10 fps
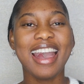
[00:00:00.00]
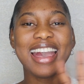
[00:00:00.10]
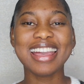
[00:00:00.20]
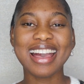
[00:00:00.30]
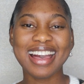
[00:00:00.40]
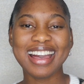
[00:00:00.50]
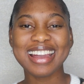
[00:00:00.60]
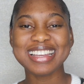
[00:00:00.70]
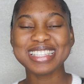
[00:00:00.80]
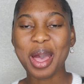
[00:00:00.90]
Hi
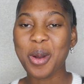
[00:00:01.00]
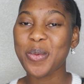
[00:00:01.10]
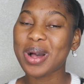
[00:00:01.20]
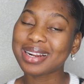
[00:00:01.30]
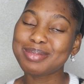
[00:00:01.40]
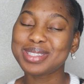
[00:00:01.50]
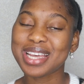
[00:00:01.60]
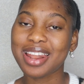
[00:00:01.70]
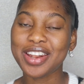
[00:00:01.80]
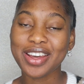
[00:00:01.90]
guys, welcome
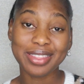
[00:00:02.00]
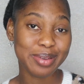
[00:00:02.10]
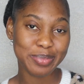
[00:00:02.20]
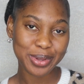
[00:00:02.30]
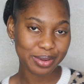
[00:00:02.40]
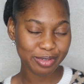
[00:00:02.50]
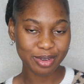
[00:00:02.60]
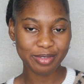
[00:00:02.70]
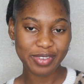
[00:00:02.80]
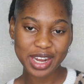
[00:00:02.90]
to another
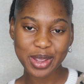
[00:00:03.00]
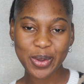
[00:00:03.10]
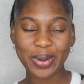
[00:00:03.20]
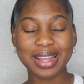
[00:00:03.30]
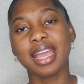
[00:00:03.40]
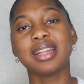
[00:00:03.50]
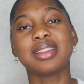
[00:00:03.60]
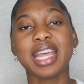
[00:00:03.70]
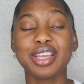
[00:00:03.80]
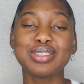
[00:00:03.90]
beautiful video
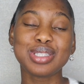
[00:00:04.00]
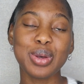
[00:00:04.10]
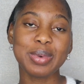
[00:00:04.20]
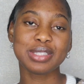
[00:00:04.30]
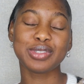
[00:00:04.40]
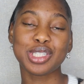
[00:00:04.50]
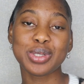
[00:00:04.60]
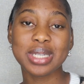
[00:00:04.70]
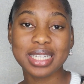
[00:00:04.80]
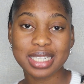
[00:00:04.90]
and thank you so much for
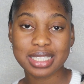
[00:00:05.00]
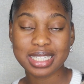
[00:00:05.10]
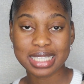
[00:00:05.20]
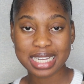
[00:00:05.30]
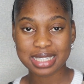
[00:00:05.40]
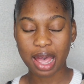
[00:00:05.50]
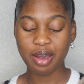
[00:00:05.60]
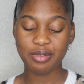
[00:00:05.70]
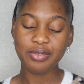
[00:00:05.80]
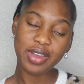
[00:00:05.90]
tuning in today's
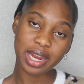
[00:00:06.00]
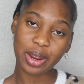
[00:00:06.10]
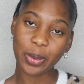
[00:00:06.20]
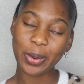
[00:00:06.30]
video.